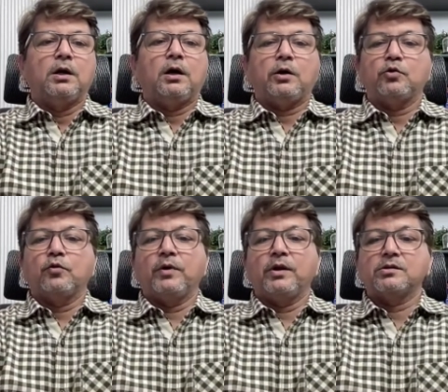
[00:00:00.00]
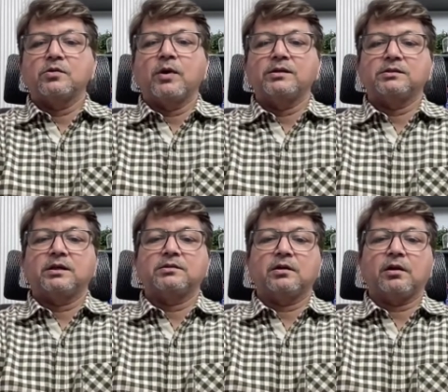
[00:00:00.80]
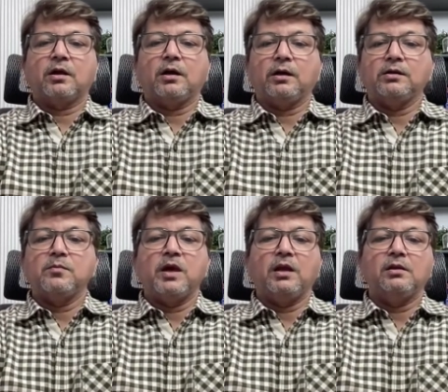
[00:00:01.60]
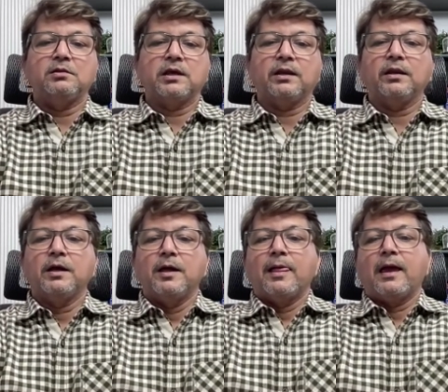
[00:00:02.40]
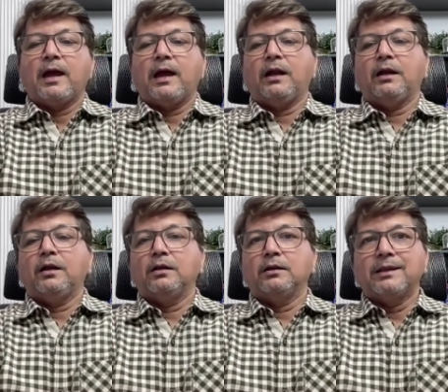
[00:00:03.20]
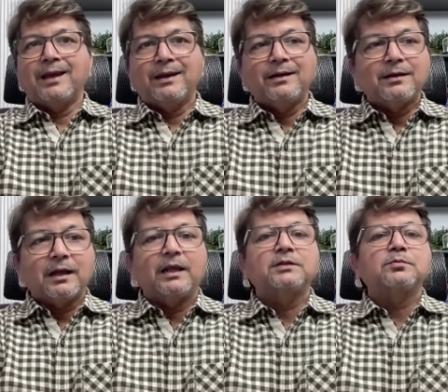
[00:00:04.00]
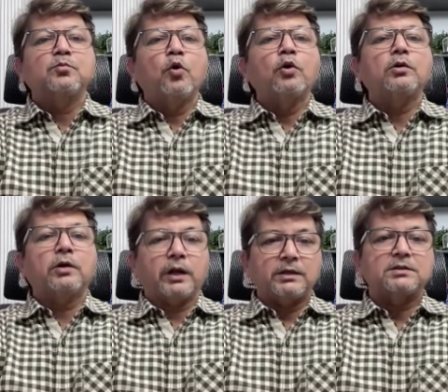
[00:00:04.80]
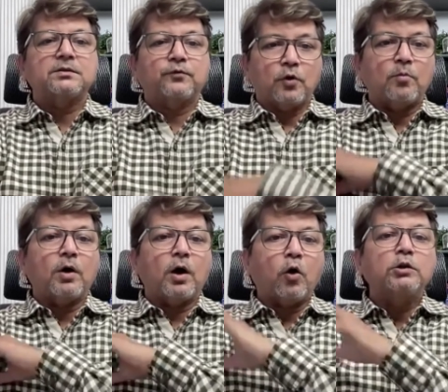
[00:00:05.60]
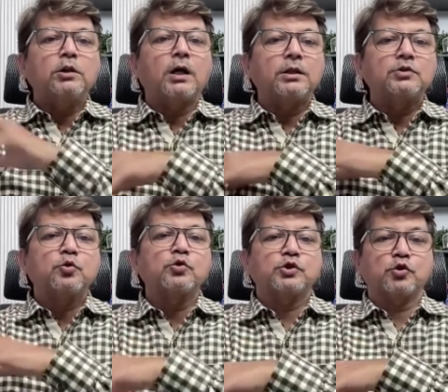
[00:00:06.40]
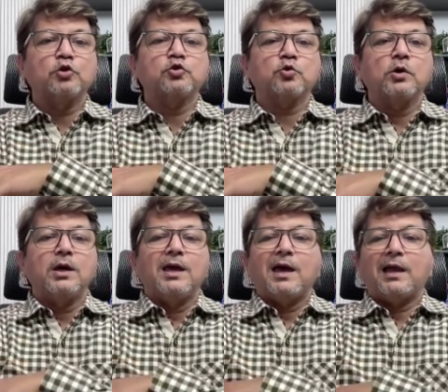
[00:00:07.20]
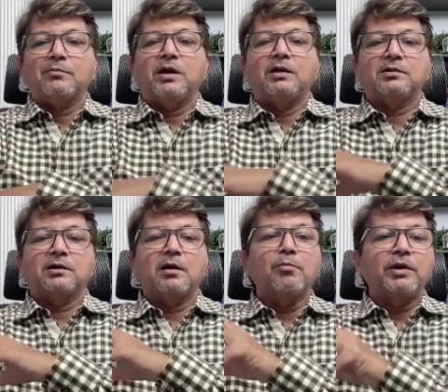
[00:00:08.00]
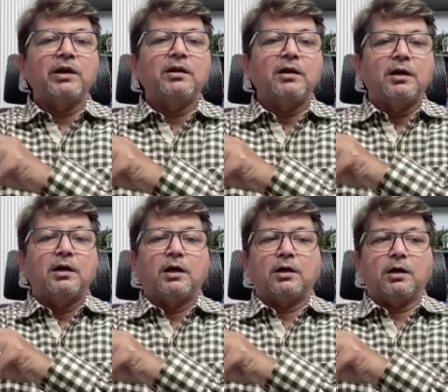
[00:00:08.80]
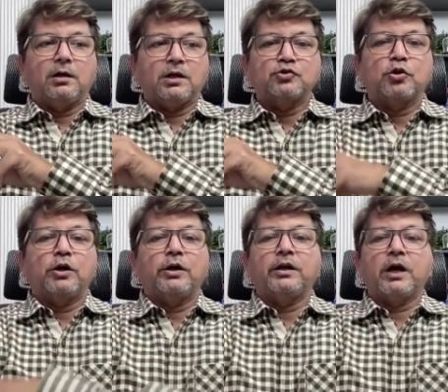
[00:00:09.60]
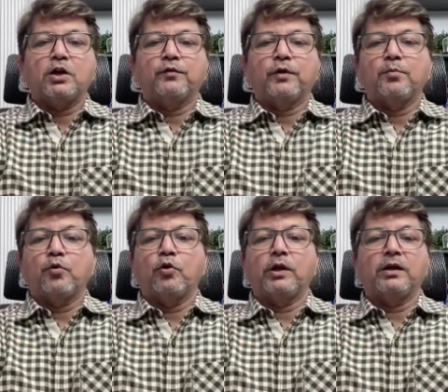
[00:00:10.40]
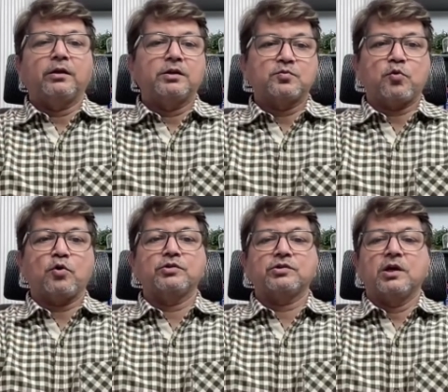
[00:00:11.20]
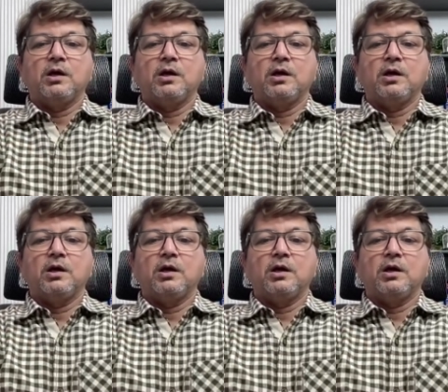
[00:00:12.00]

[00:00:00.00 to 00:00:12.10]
various devices, etc., emails, and then it collects more threats from all the other sources also, and makes a complete consolidated kind of a report and a response